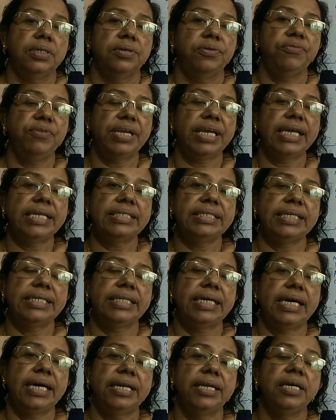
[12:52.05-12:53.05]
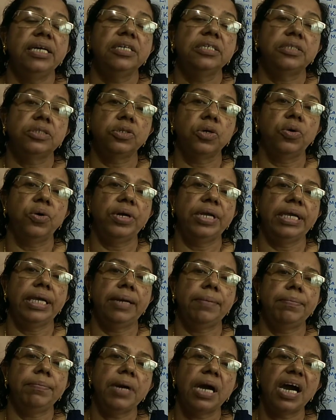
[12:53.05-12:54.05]
we can say that
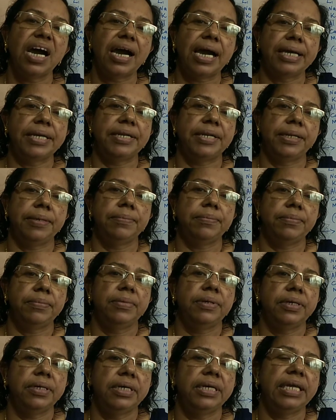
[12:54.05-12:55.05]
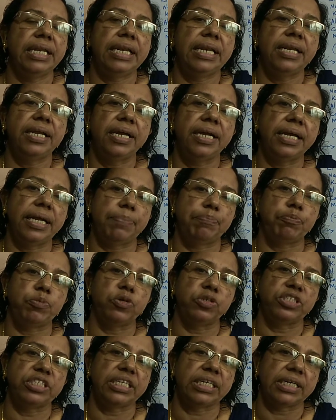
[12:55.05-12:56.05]
sodium atom in
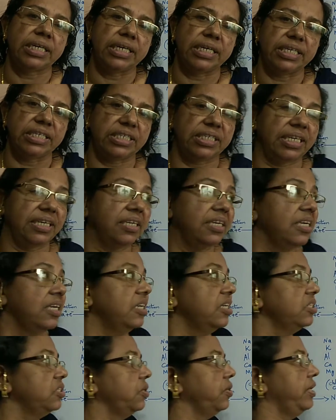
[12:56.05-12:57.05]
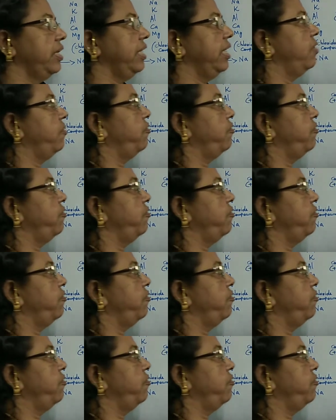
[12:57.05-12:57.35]
deposit condition. So here